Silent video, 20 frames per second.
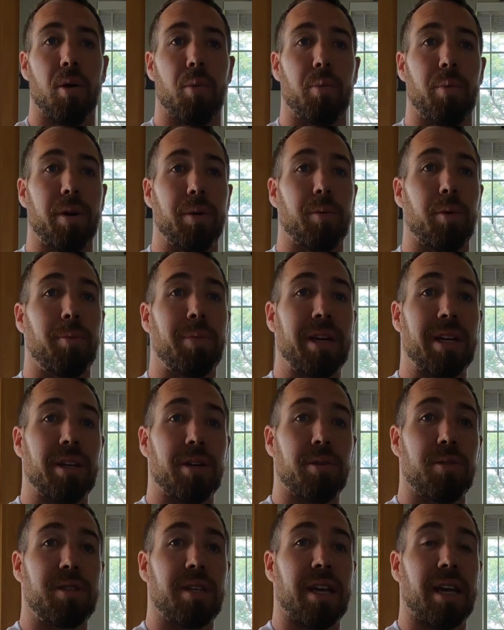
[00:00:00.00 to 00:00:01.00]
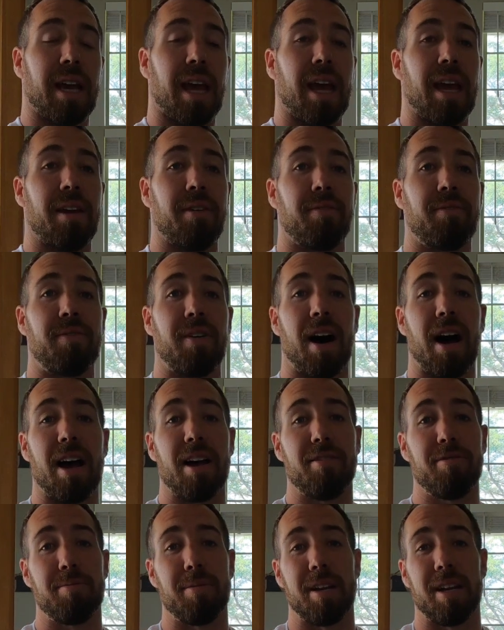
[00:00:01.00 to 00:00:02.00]
We will be using a
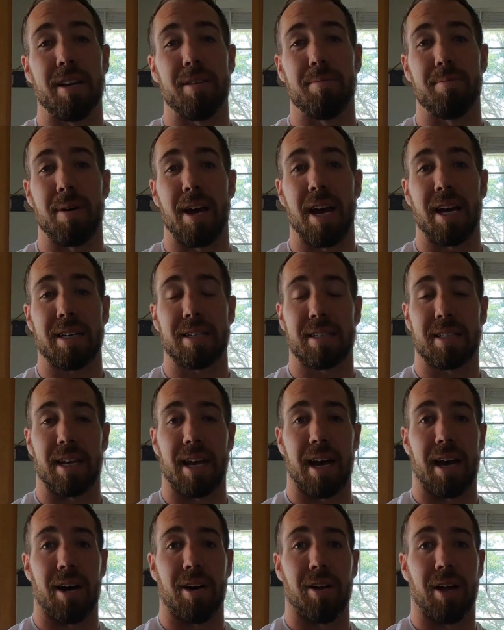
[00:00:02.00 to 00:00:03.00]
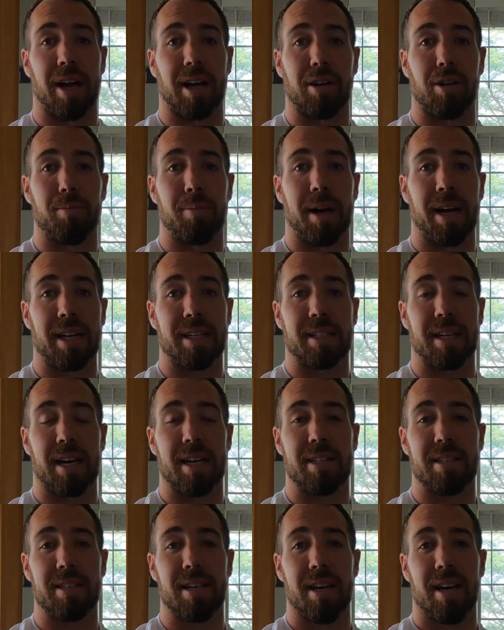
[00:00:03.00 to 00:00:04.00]
5-minute max cal echo bike
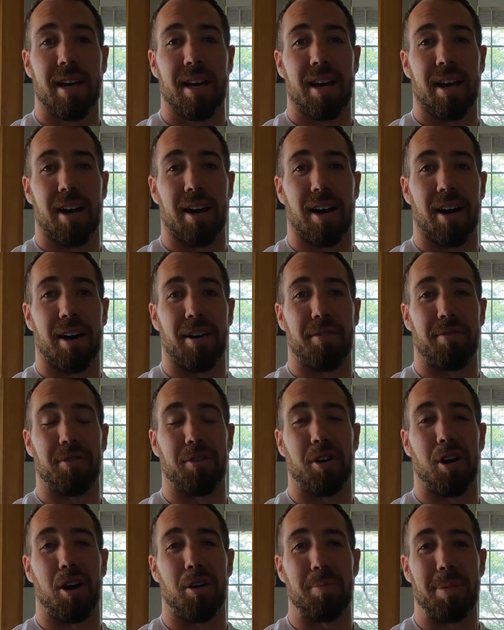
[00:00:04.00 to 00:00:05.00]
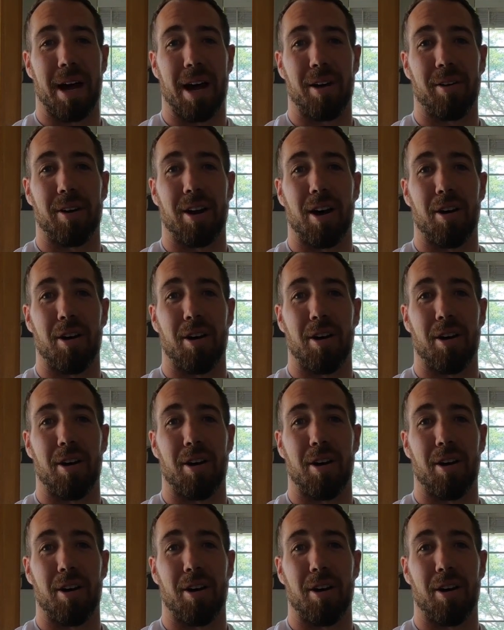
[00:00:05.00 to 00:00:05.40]
test for our power